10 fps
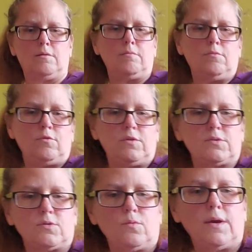move
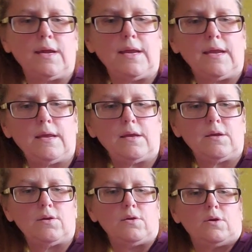this away,
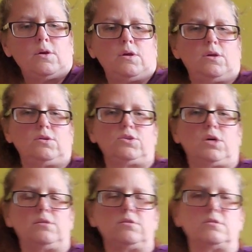
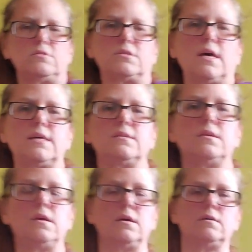Janu
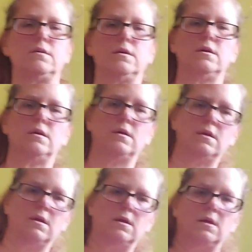Sirsasana.
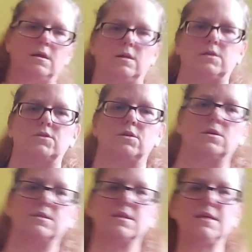So
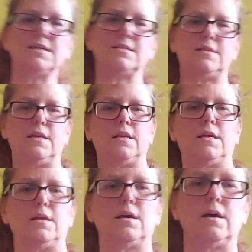it's like a
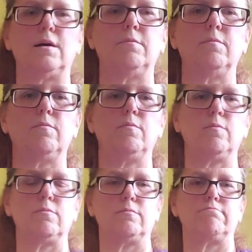seated
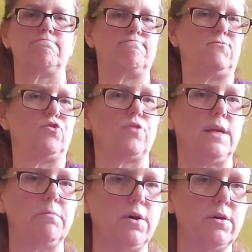
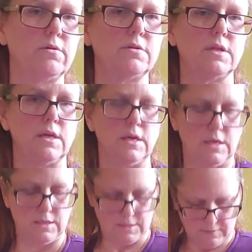tree pose.
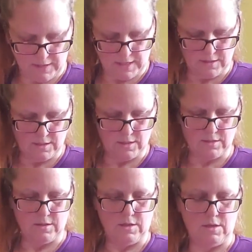So I've got
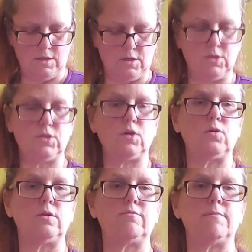the
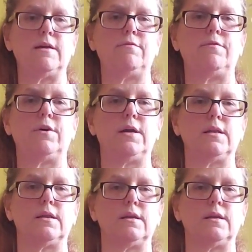sole of my foot